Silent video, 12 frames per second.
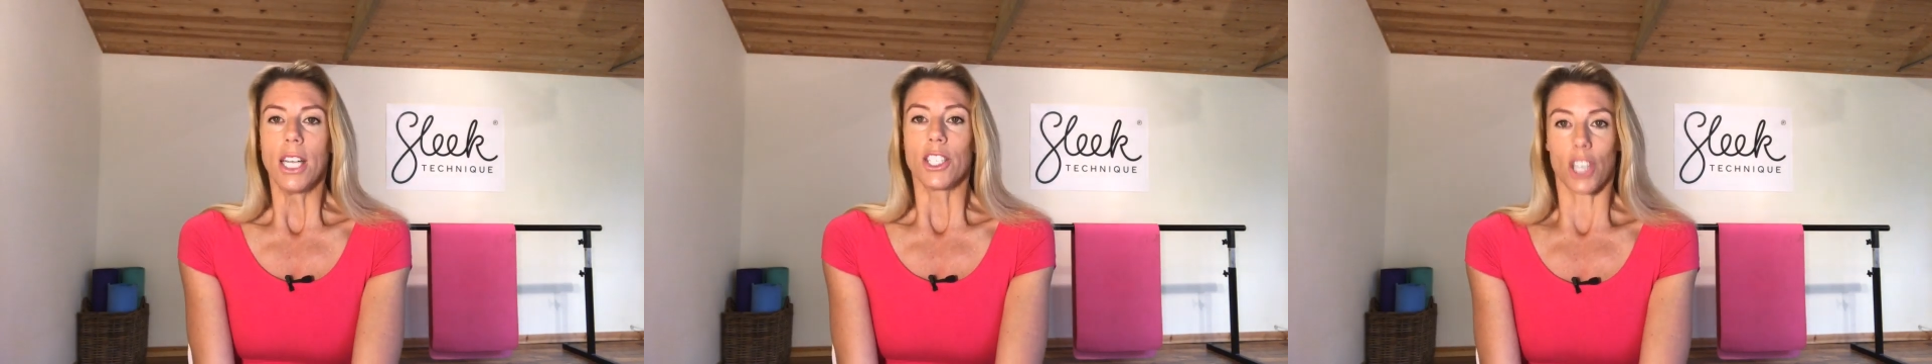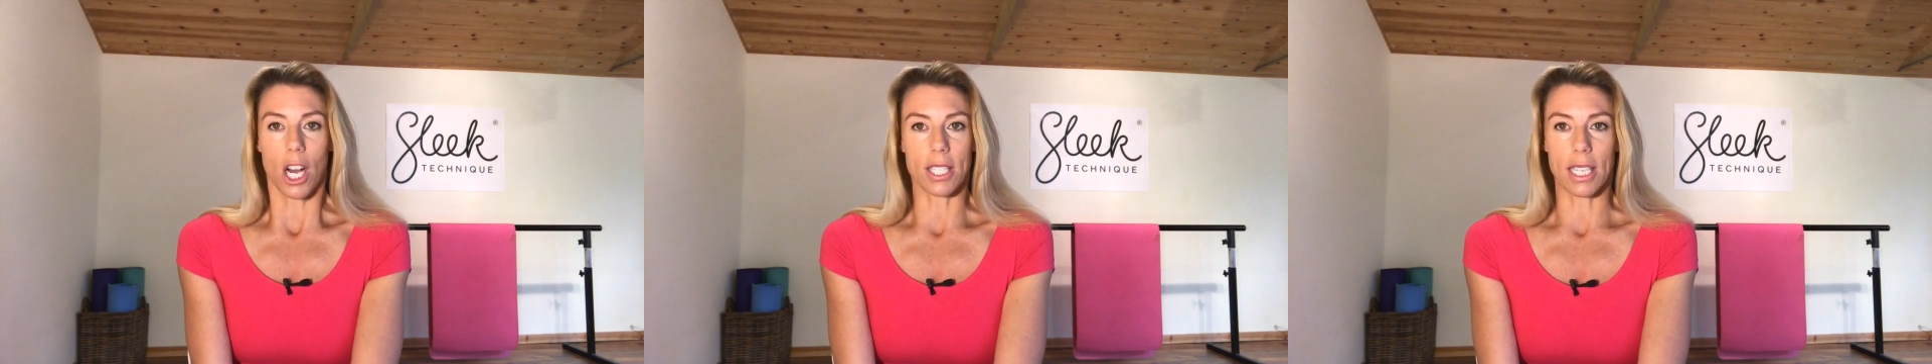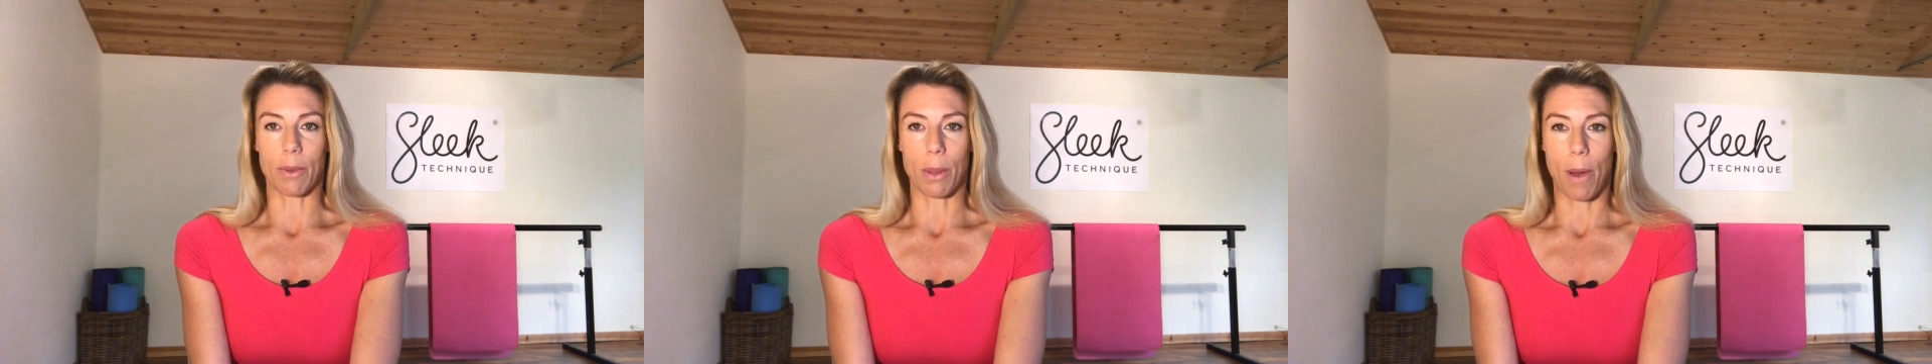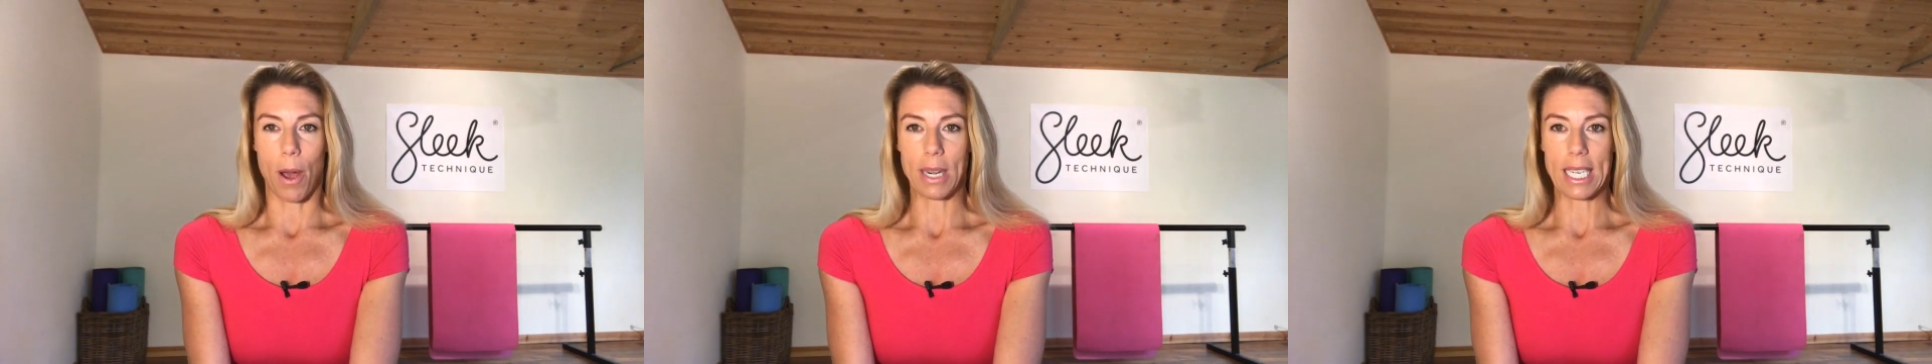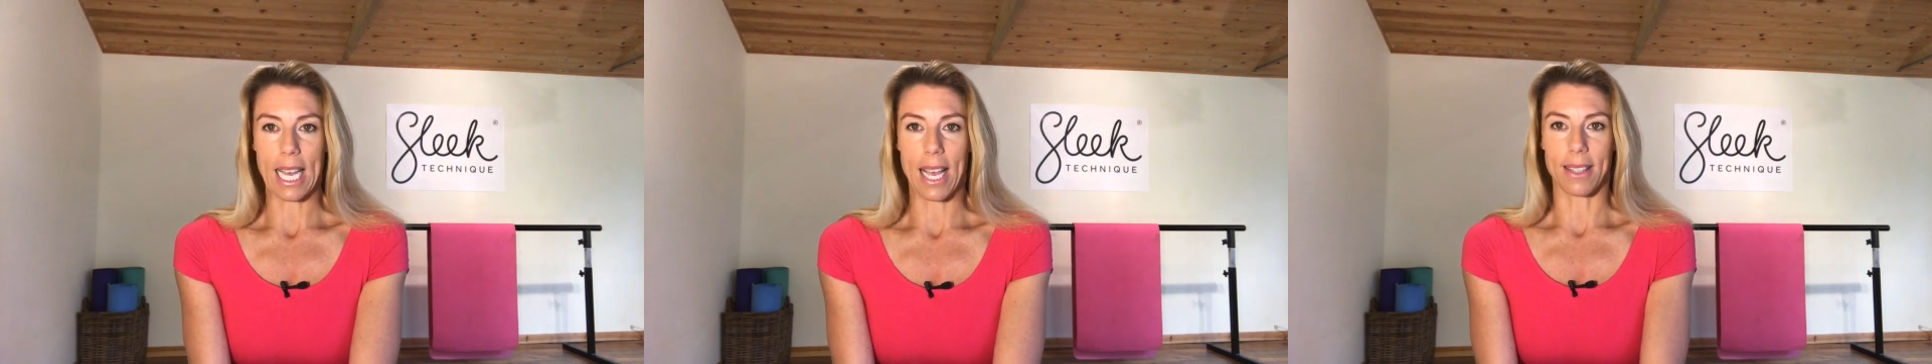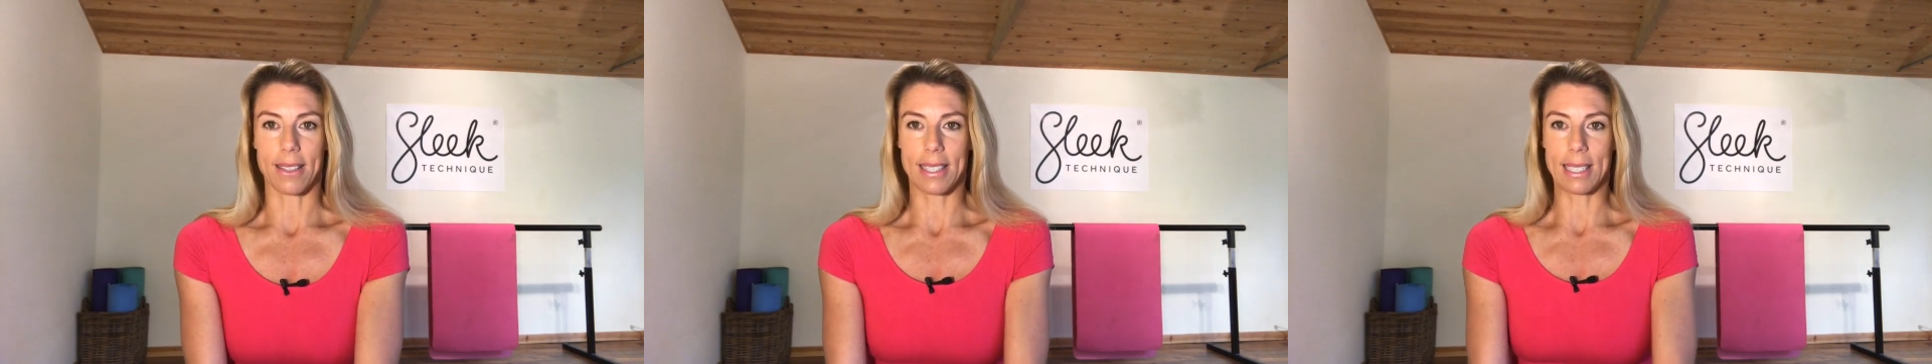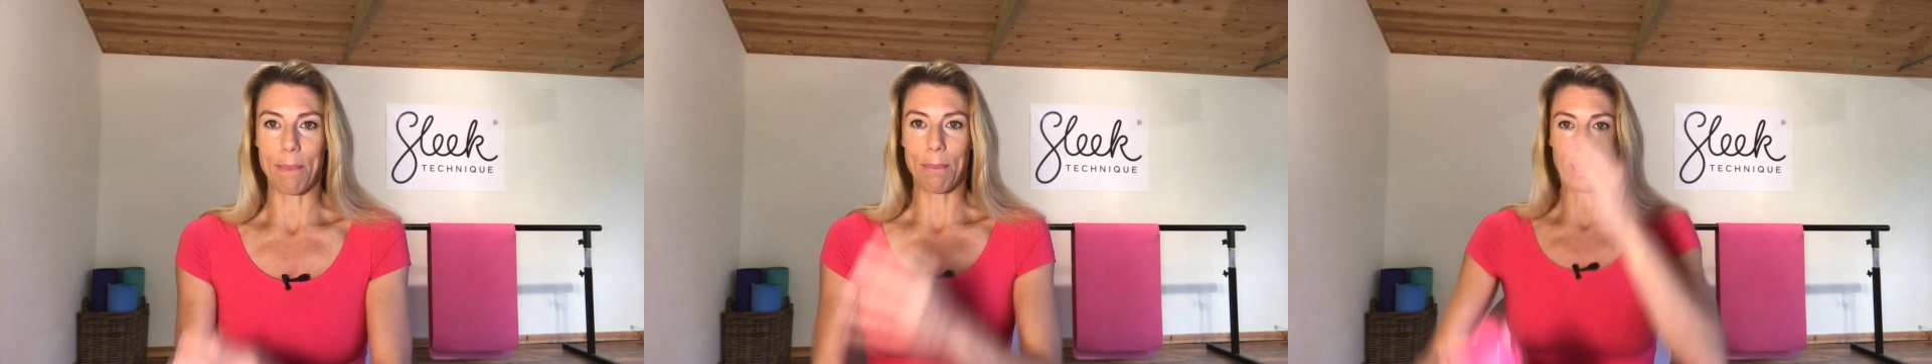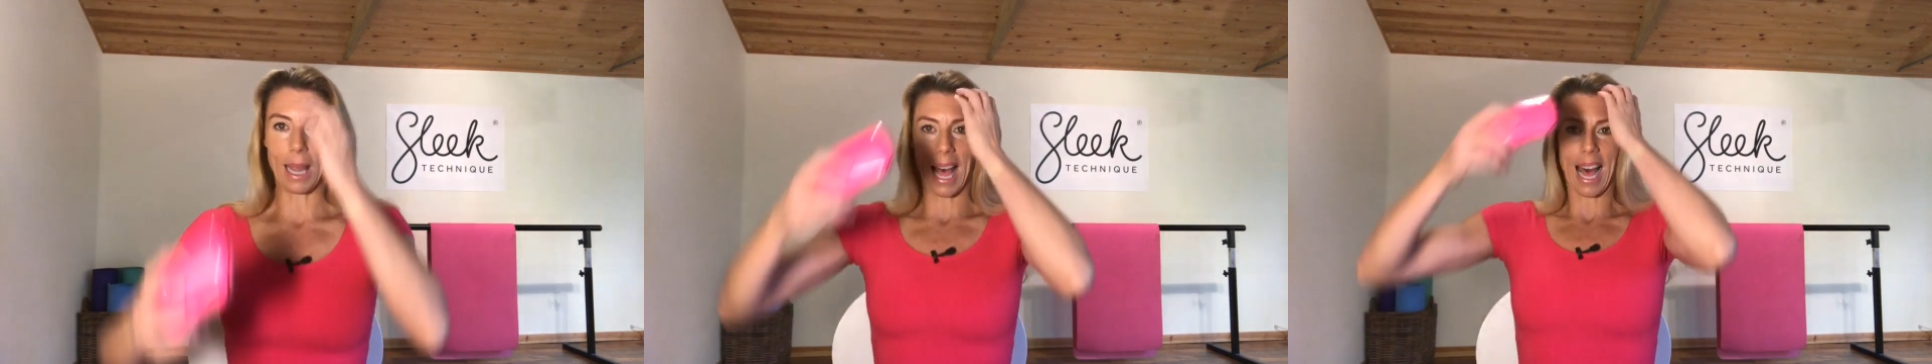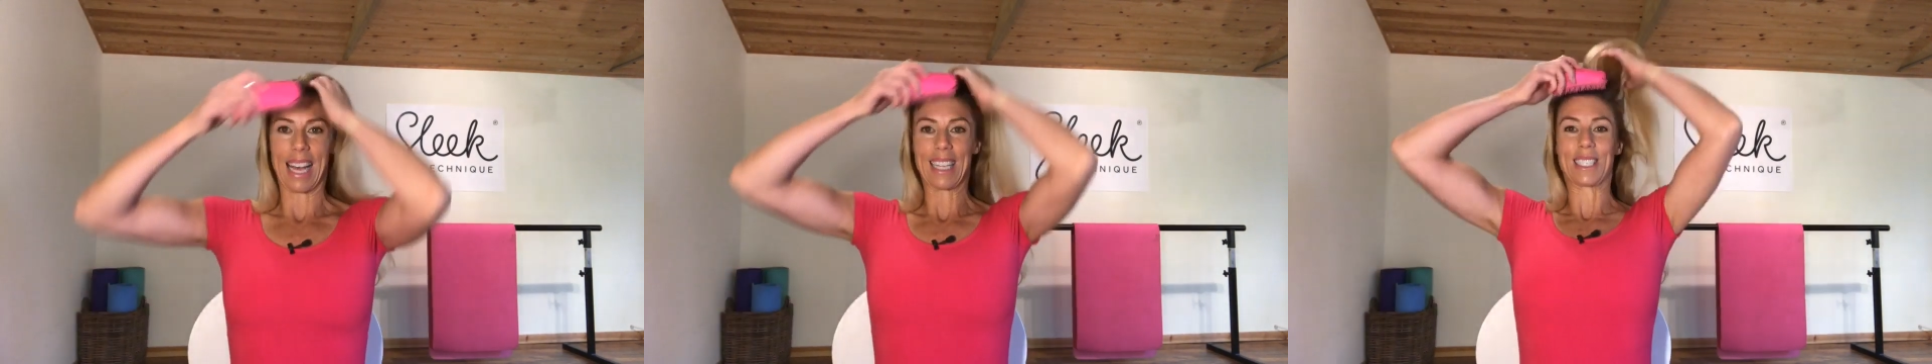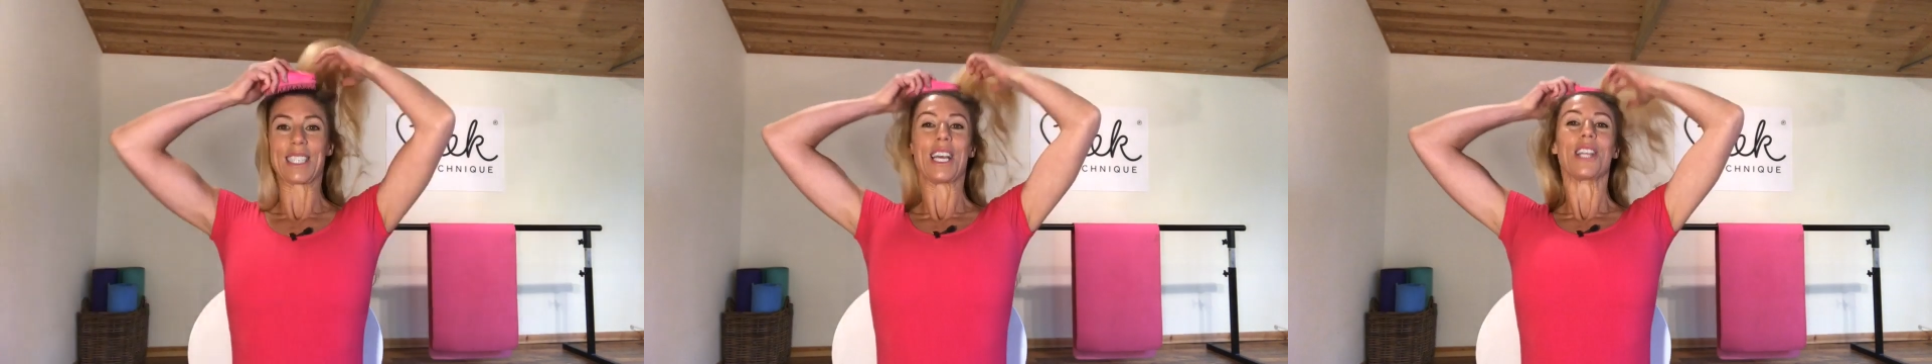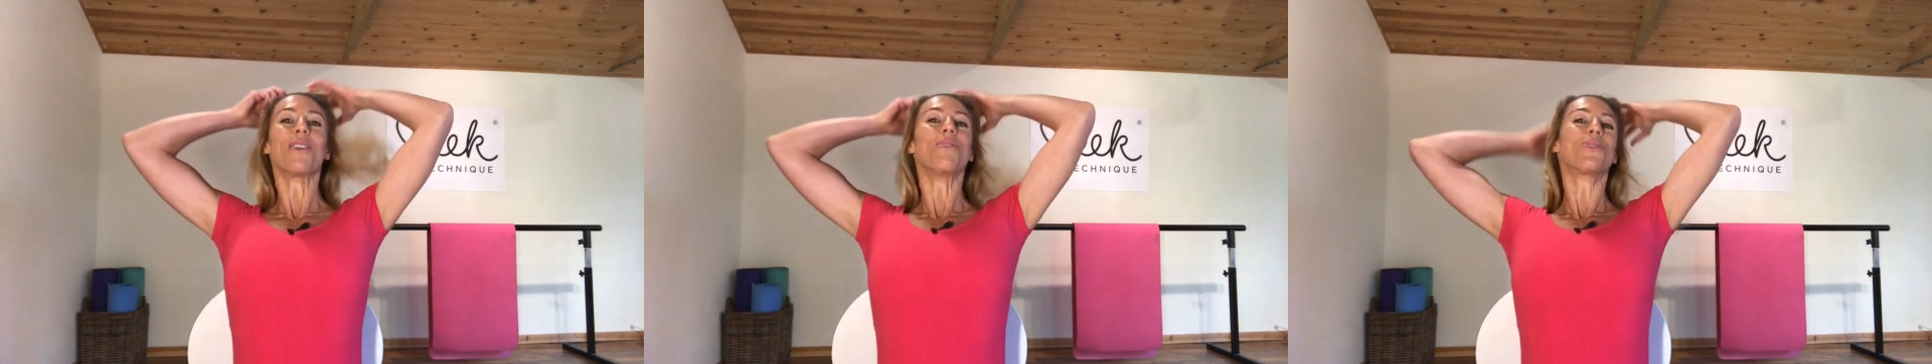Starting with a ponytail, simple as, can you